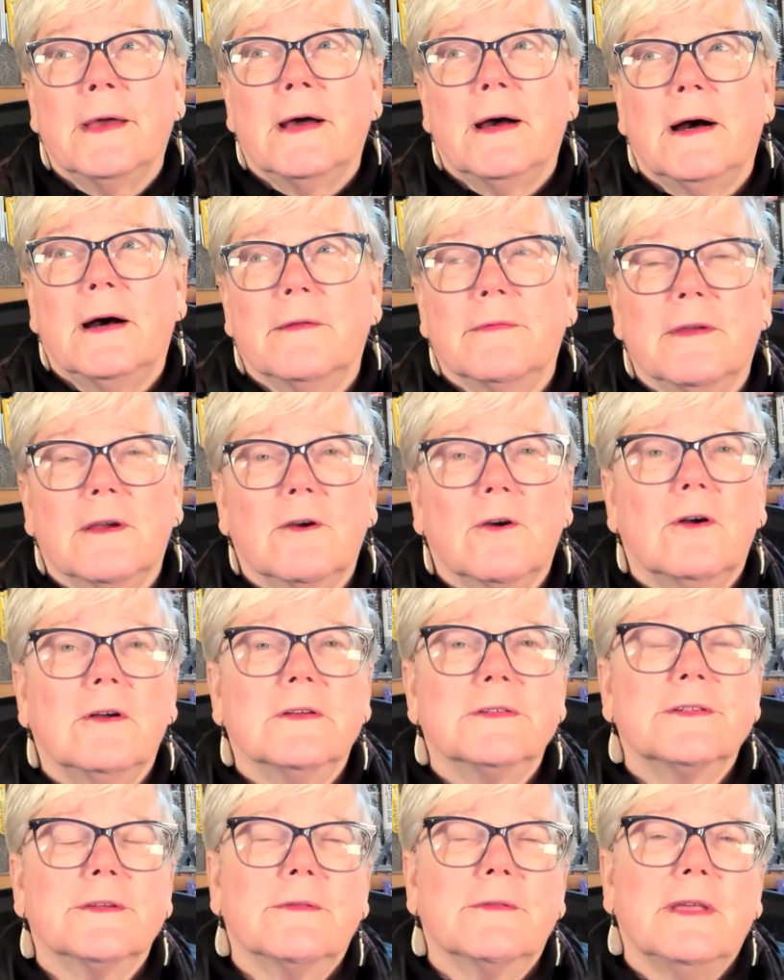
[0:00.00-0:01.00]
There are
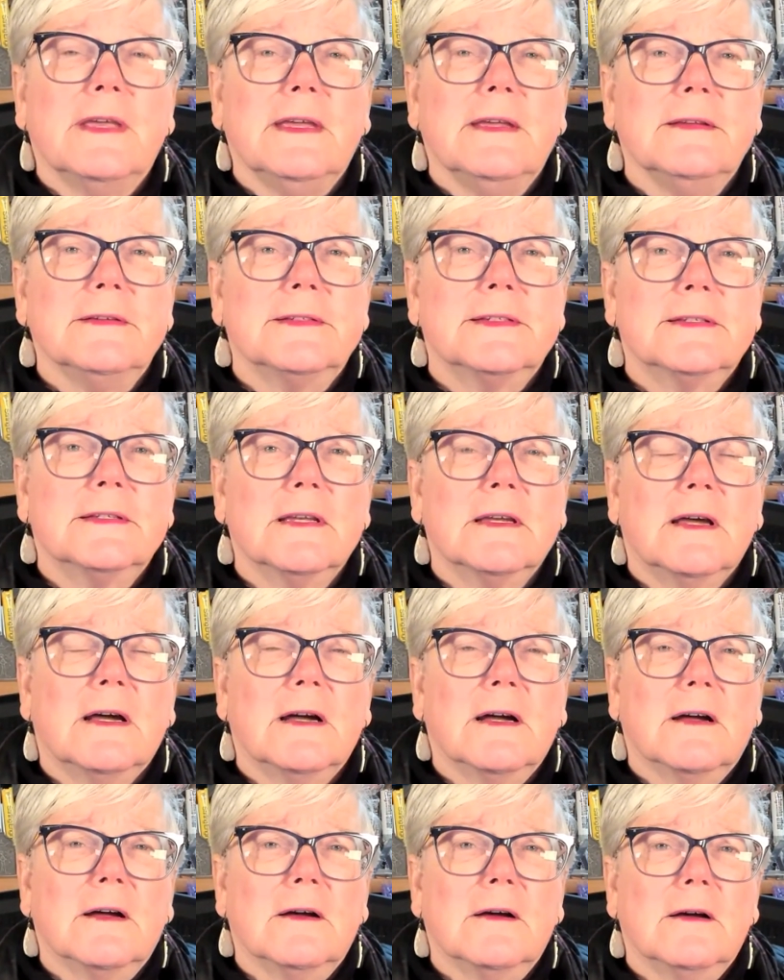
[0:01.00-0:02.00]
also these
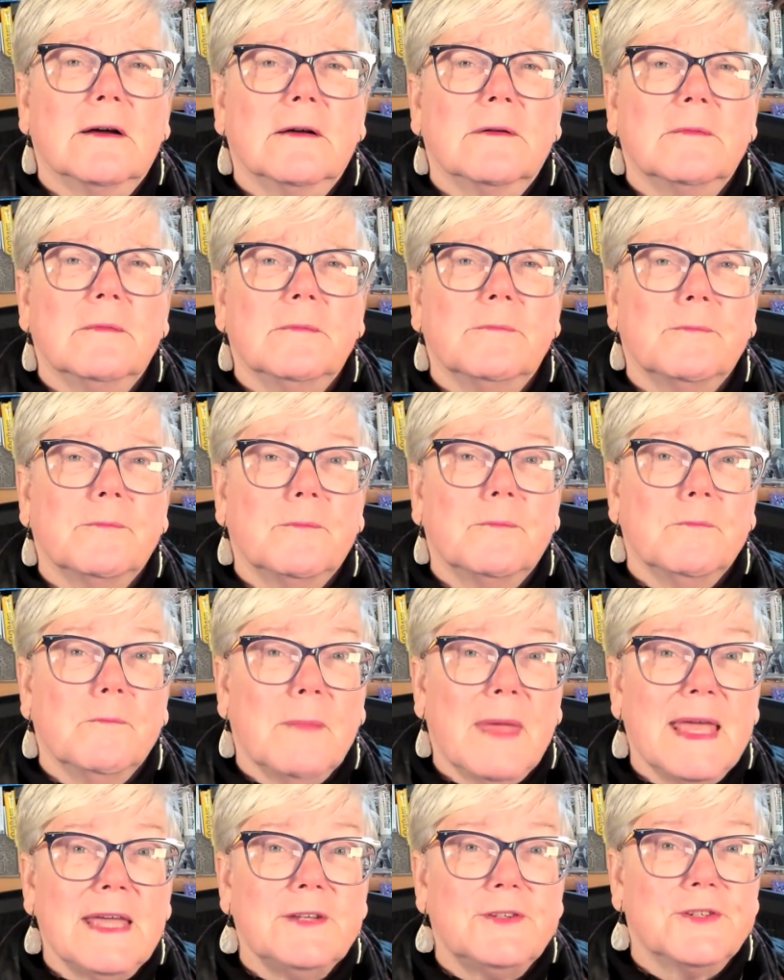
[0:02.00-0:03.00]

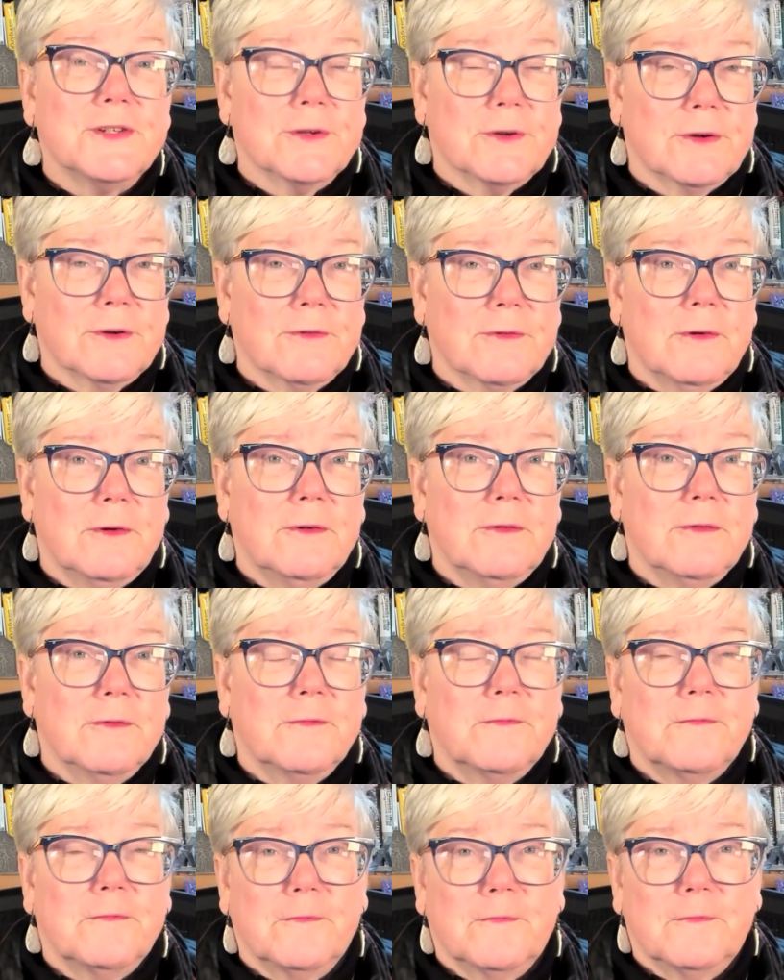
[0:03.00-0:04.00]
major
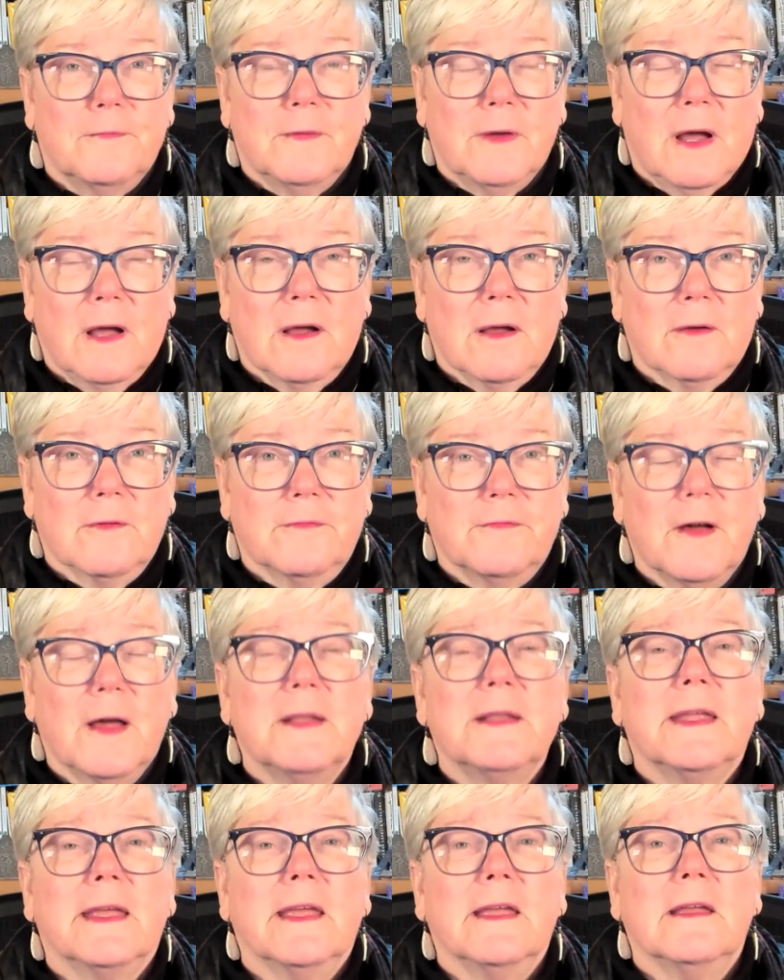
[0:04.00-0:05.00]

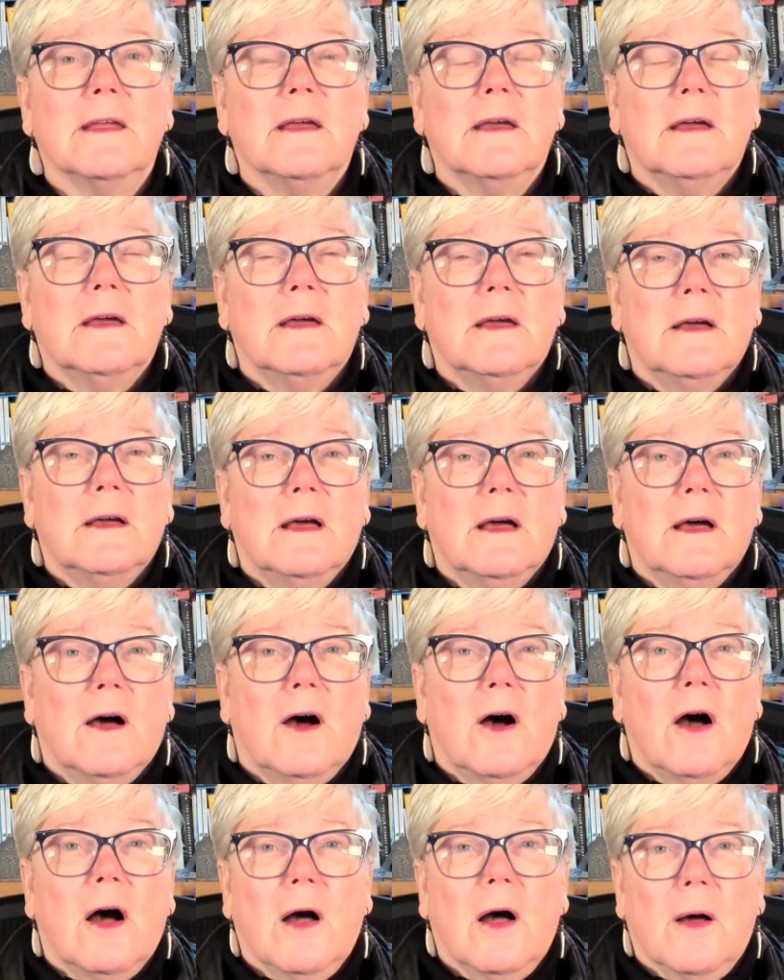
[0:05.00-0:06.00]
funding
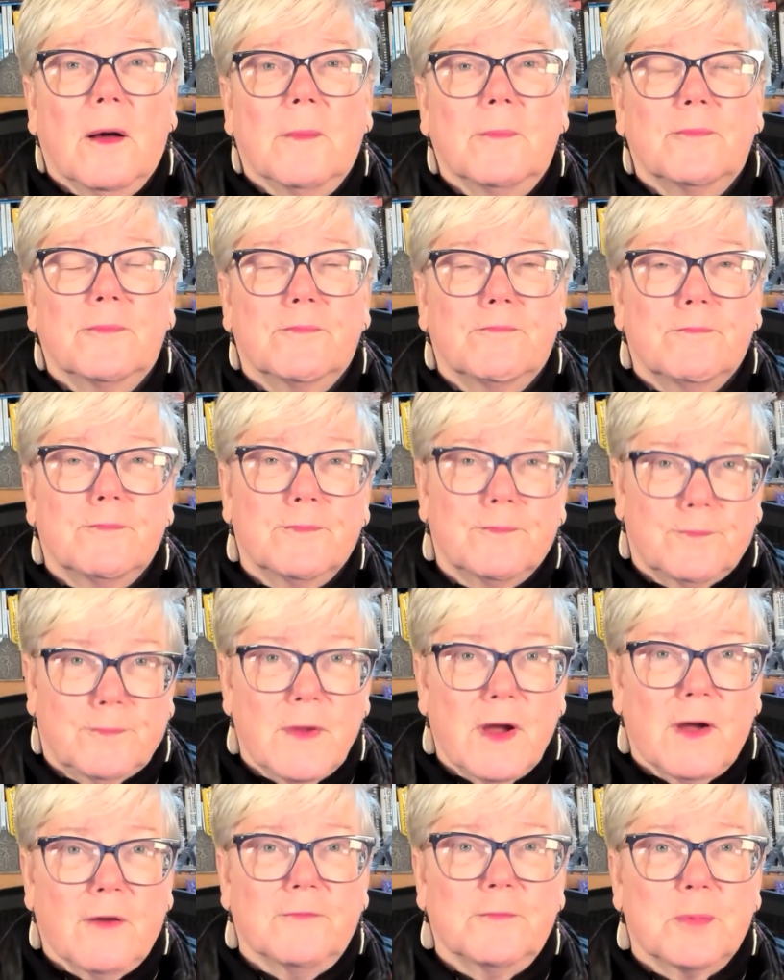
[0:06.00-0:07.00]
of
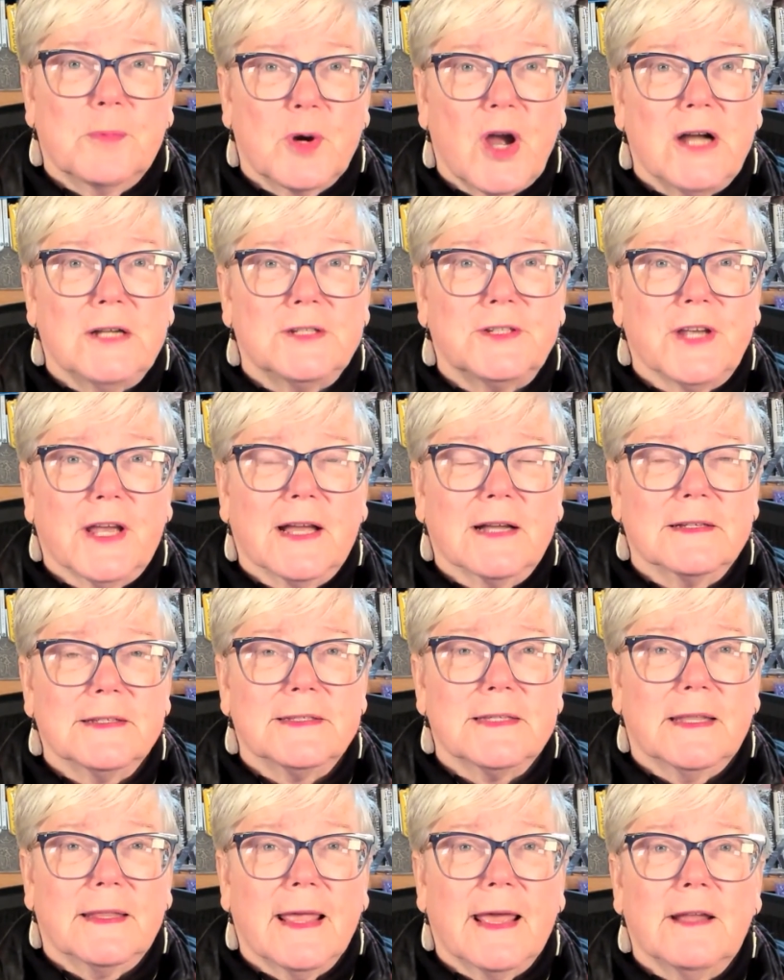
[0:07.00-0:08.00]

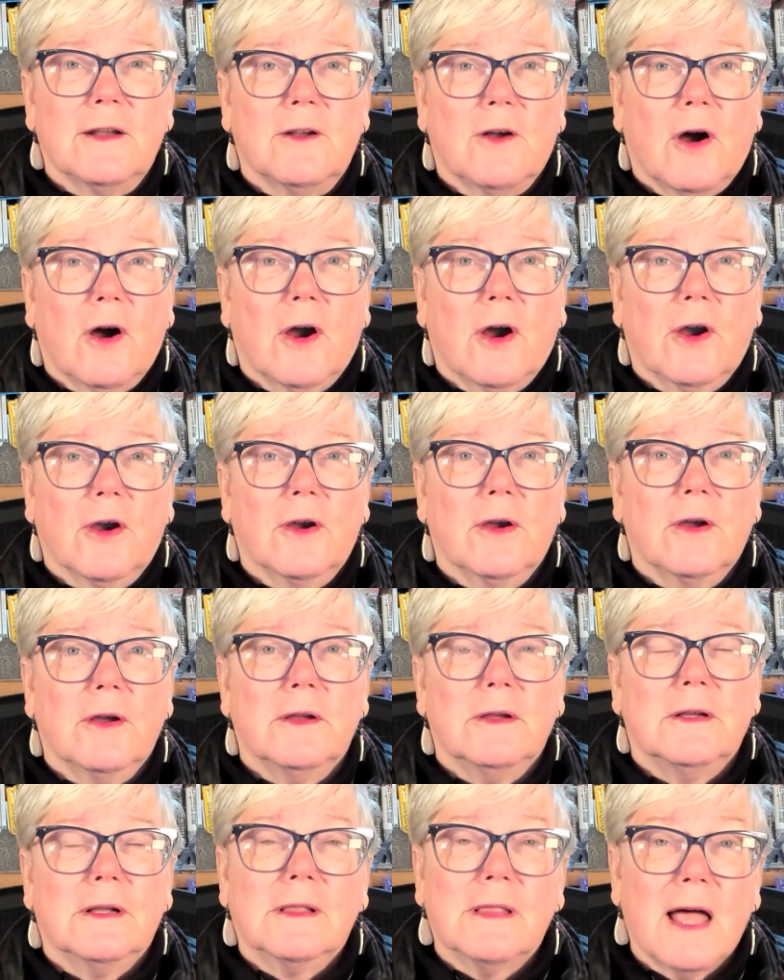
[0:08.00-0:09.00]
projects that are
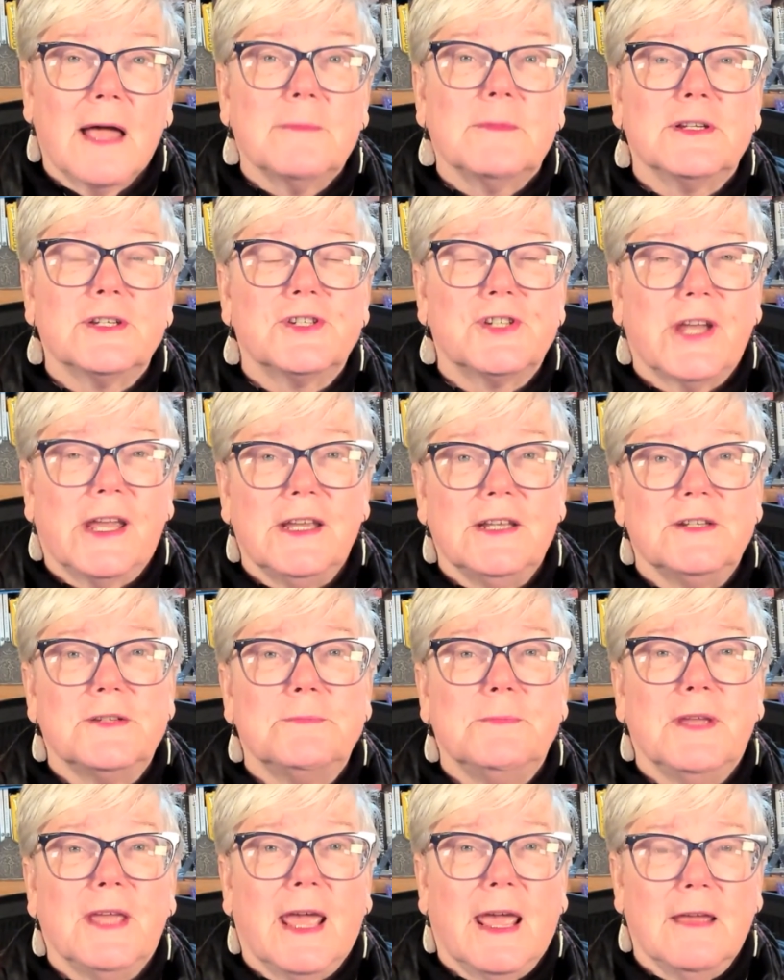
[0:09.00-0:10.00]
climate change
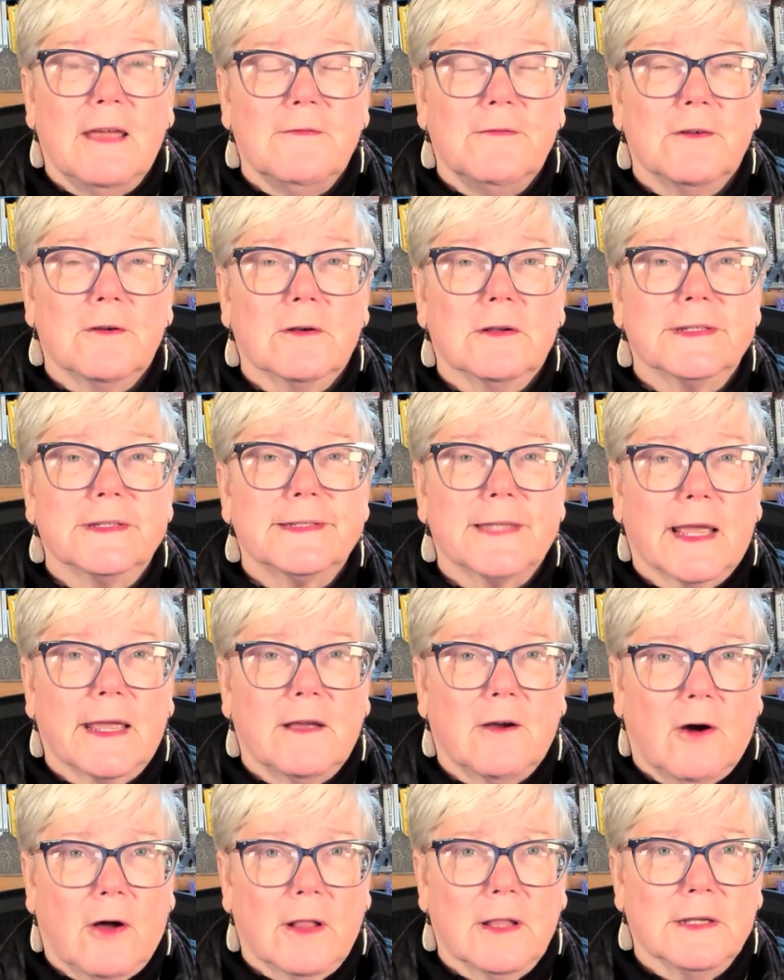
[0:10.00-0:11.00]
behavioral
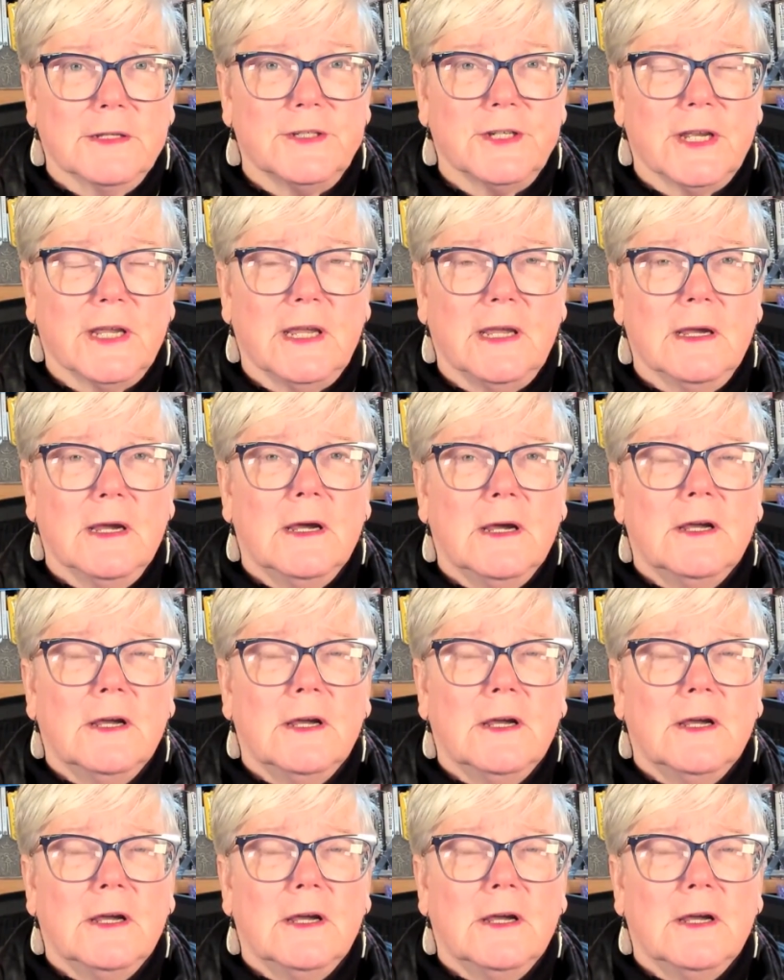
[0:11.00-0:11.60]
psychology.